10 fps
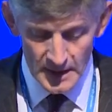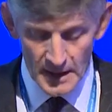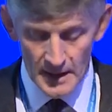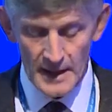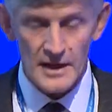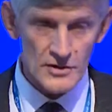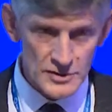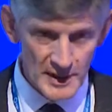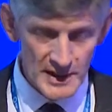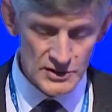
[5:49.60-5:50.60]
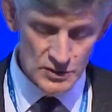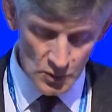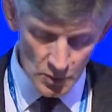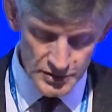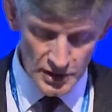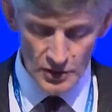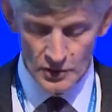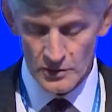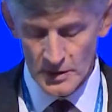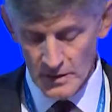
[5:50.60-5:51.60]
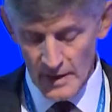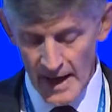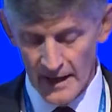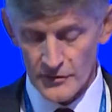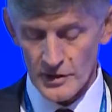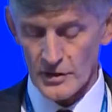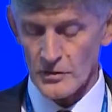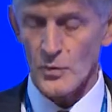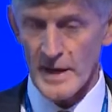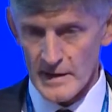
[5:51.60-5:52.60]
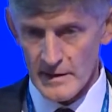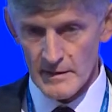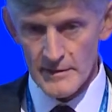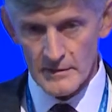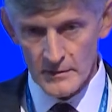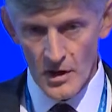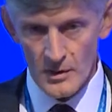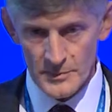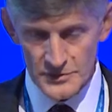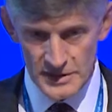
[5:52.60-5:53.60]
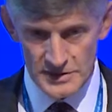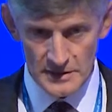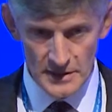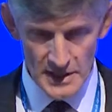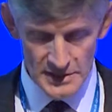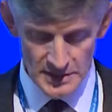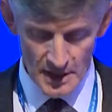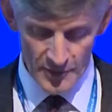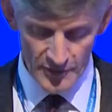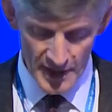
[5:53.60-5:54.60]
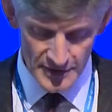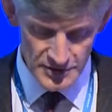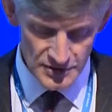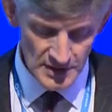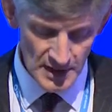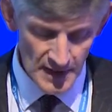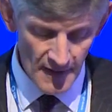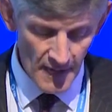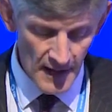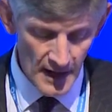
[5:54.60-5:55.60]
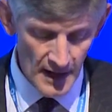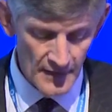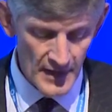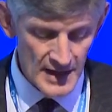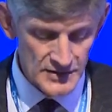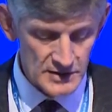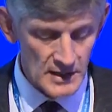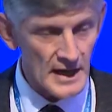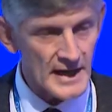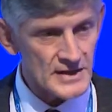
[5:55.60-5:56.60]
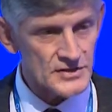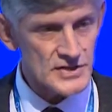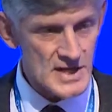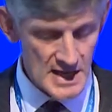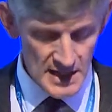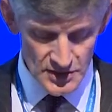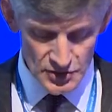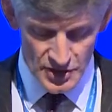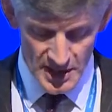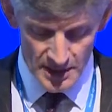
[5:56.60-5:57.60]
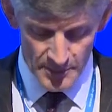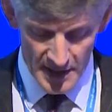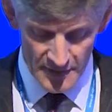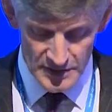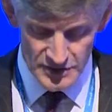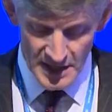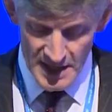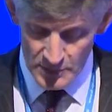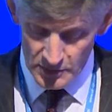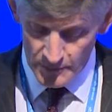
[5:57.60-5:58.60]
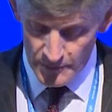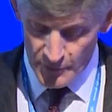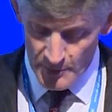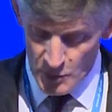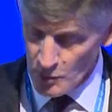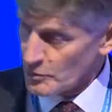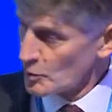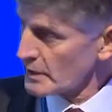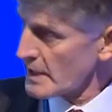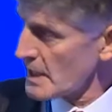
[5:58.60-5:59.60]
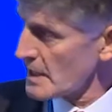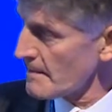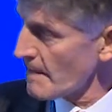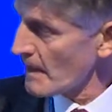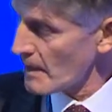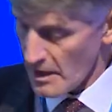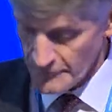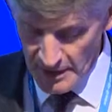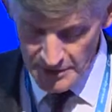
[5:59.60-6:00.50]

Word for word: uh, aerospace, auto, agro, wind, comms, there's a, there's a number of others. Uh, and that ISC is chaired by Vince Cable, from whom you will hear after